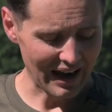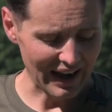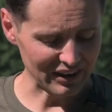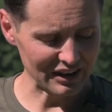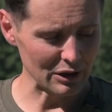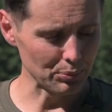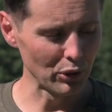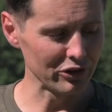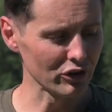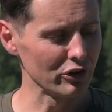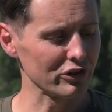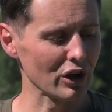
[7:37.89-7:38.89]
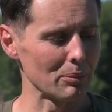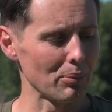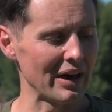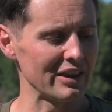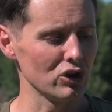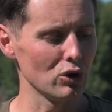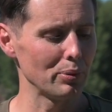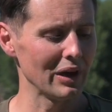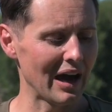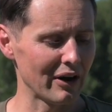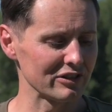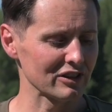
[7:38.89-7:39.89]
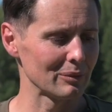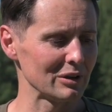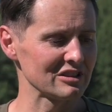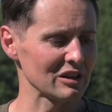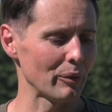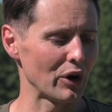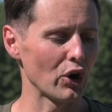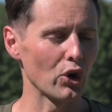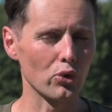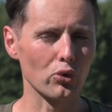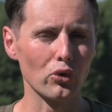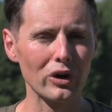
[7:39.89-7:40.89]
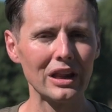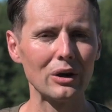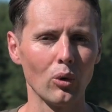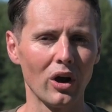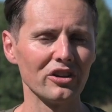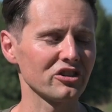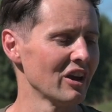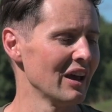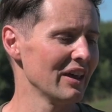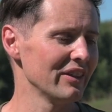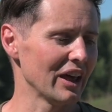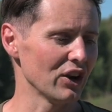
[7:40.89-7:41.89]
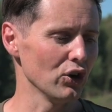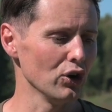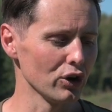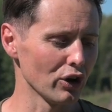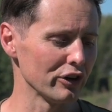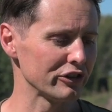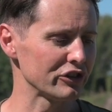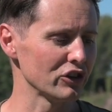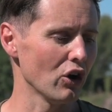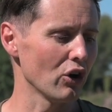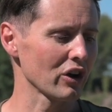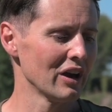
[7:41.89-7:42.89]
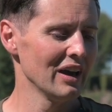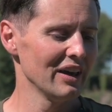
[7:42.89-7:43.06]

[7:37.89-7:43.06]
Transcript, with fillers: I think the person who's gonna buy the UPR is gonna be someone who really wants that ergo stock